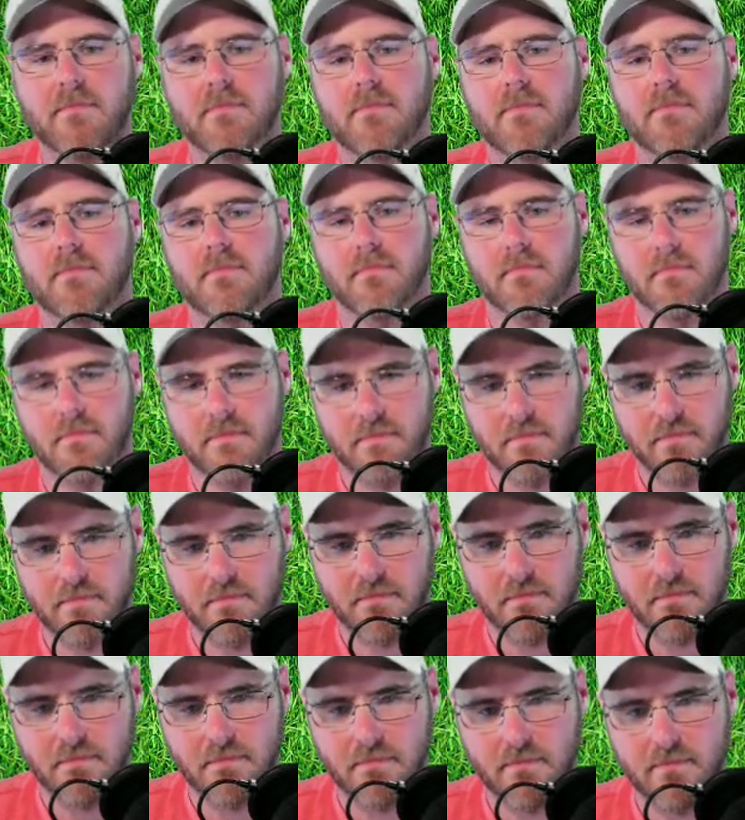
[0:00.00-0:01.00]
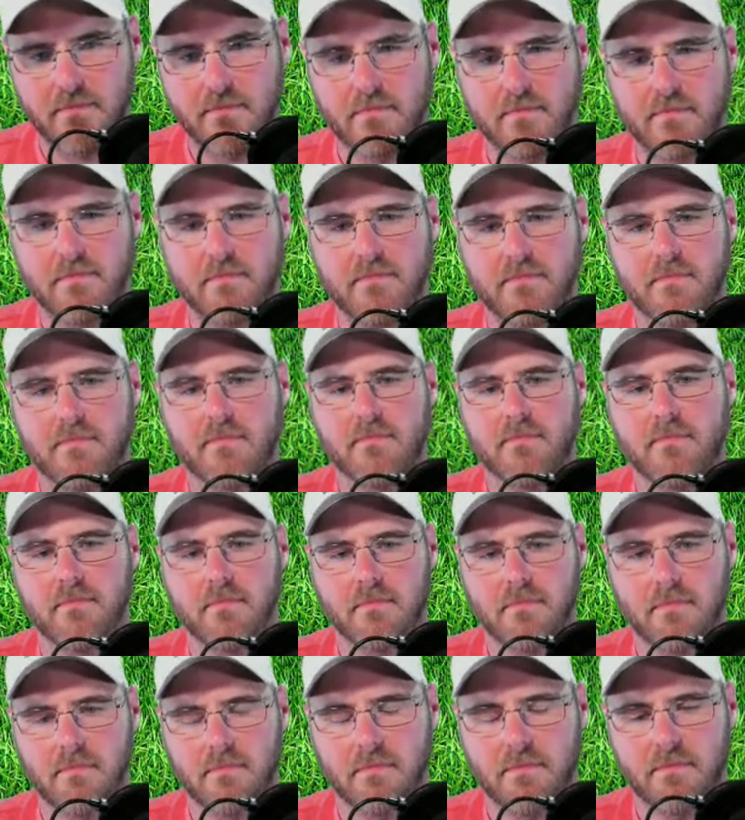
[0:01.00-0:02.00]

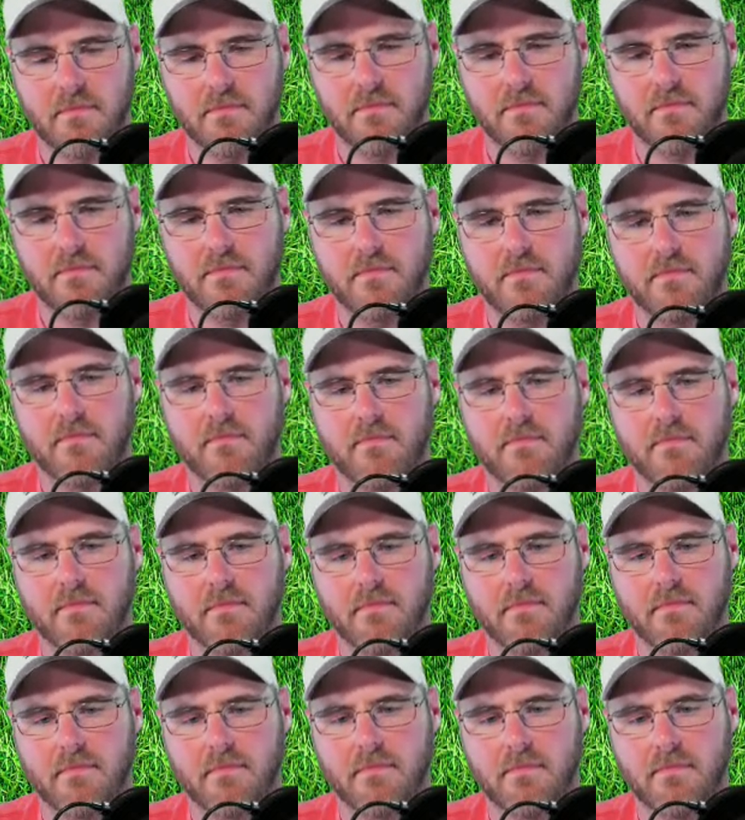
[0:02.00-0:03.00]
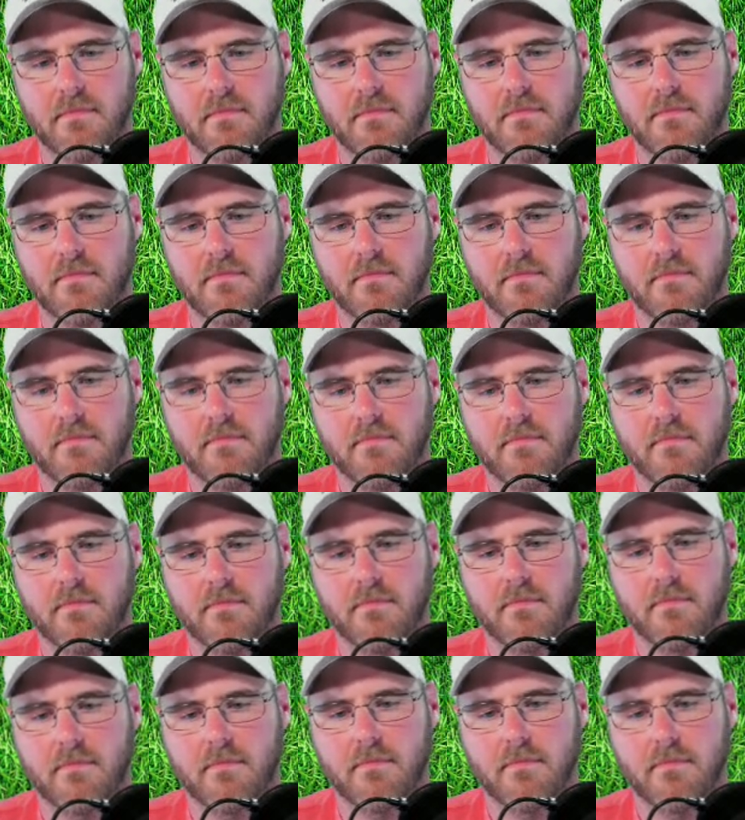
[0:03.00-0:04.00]

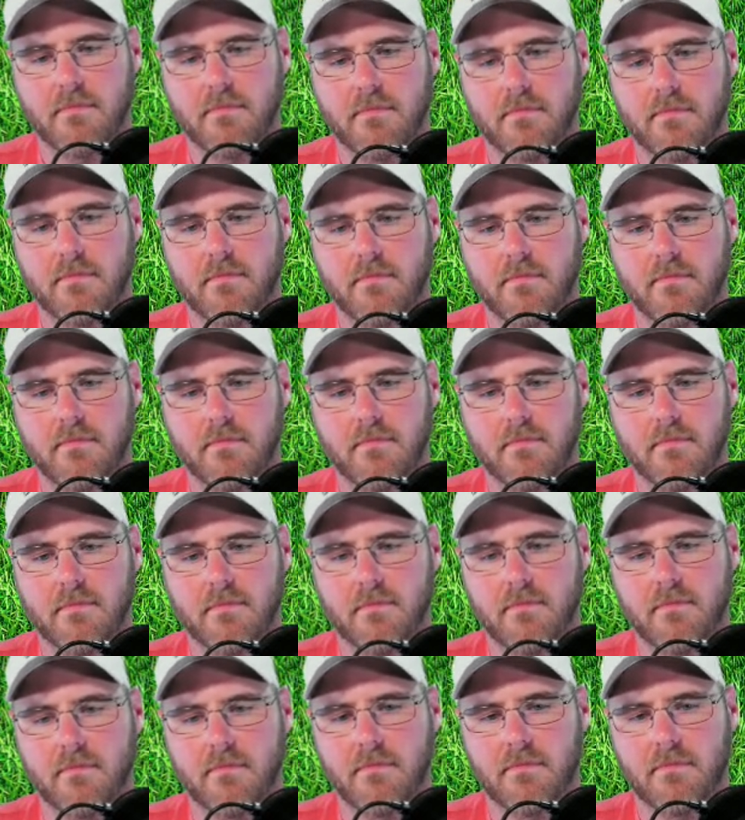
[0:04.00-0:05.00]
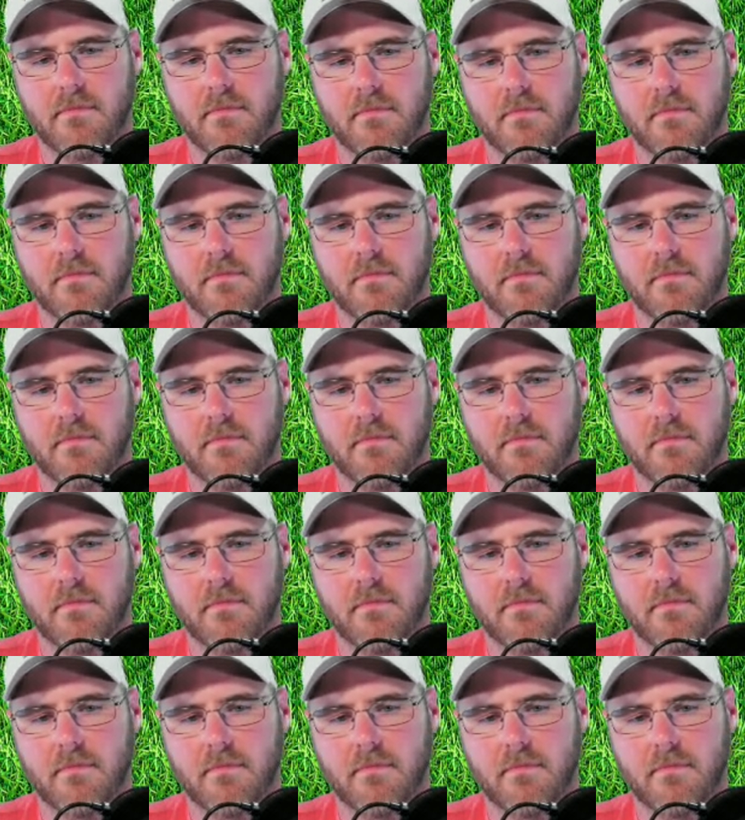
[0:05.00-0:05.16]
No words are spoken by the person on screen.